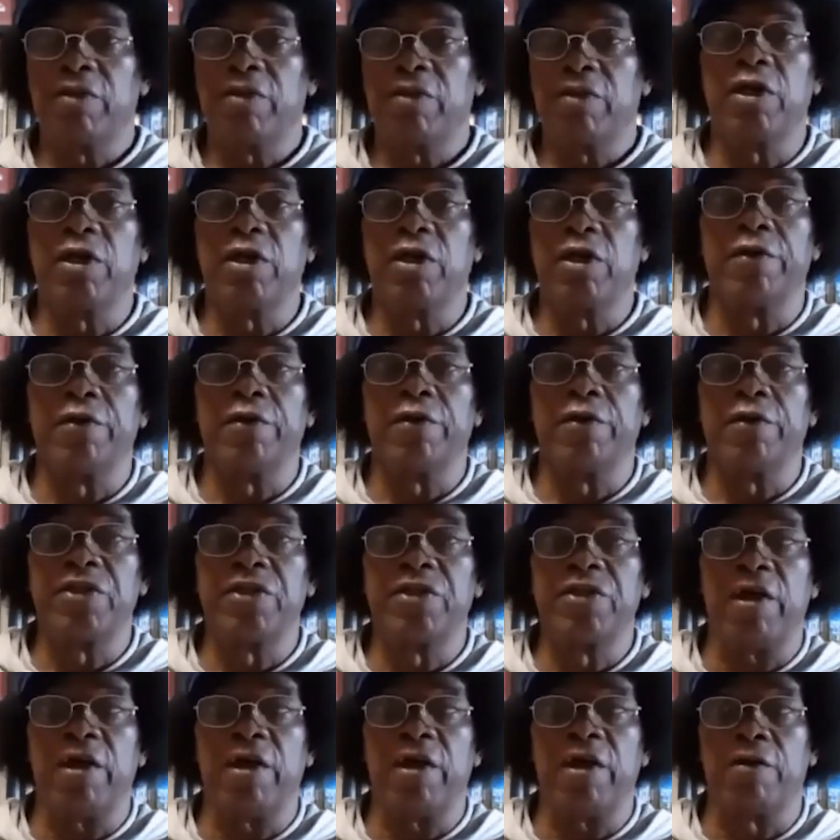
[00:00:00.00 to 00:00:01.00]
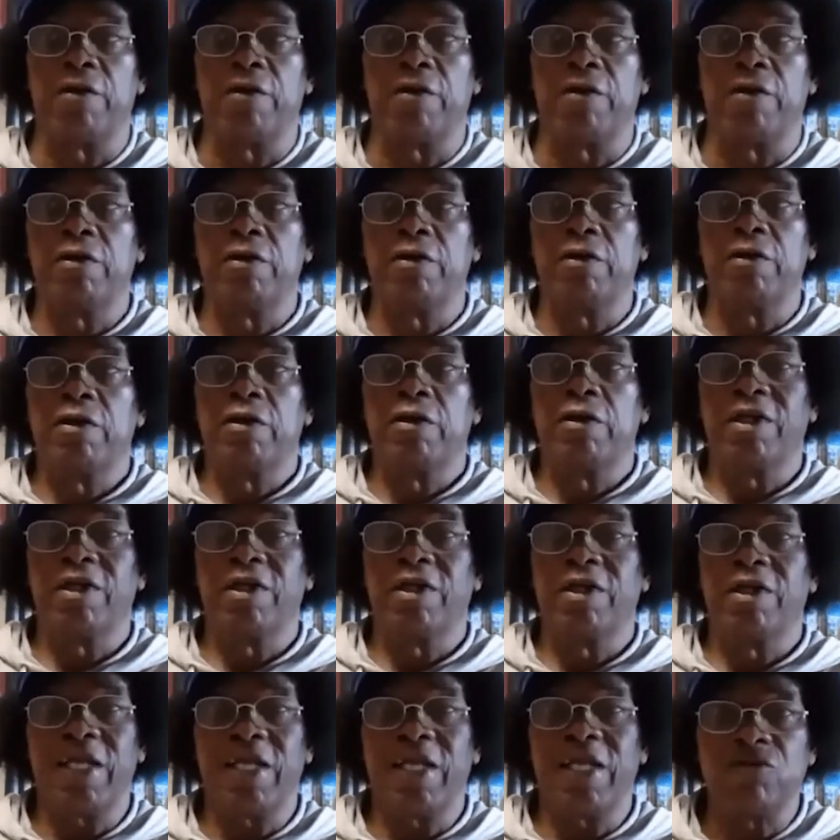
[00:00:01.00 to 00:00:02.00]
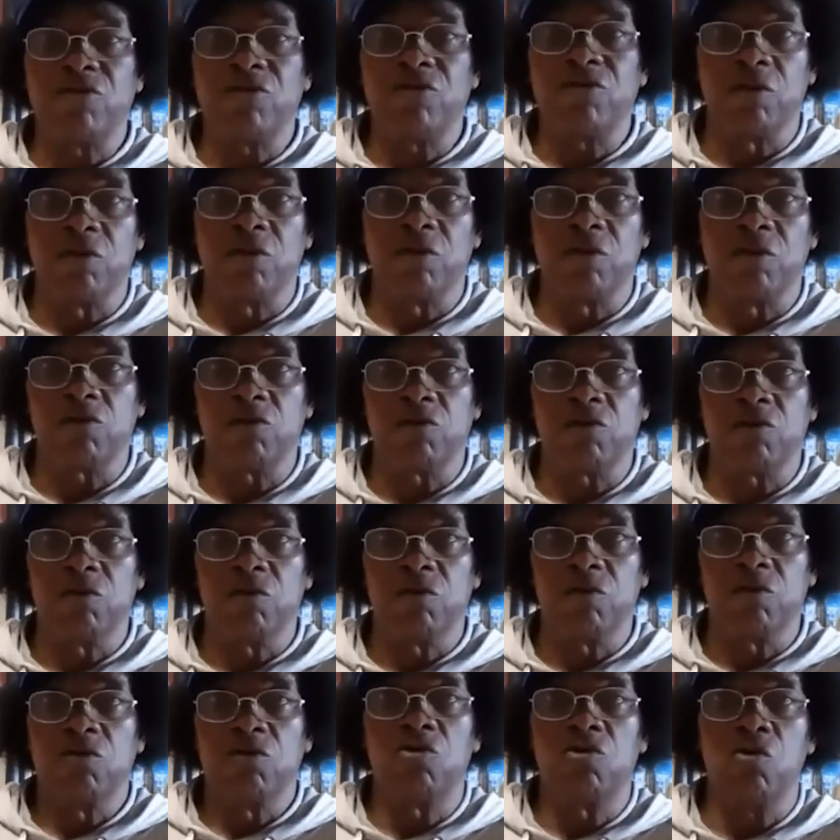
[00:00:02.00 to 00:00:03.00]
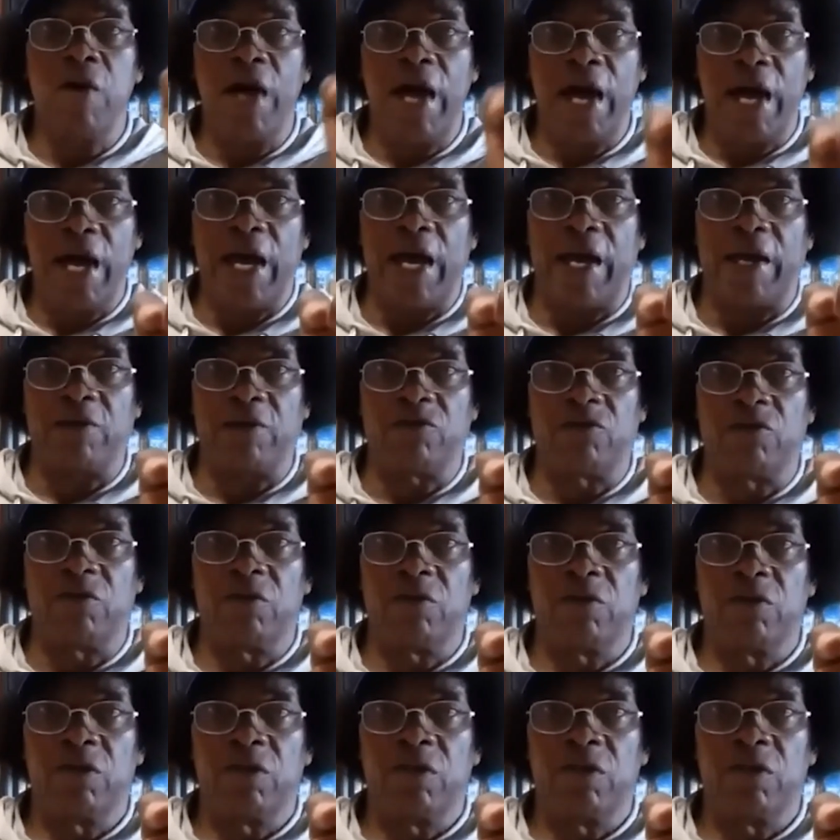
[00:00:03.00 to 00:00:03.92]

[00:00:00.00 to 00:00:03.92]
their license to act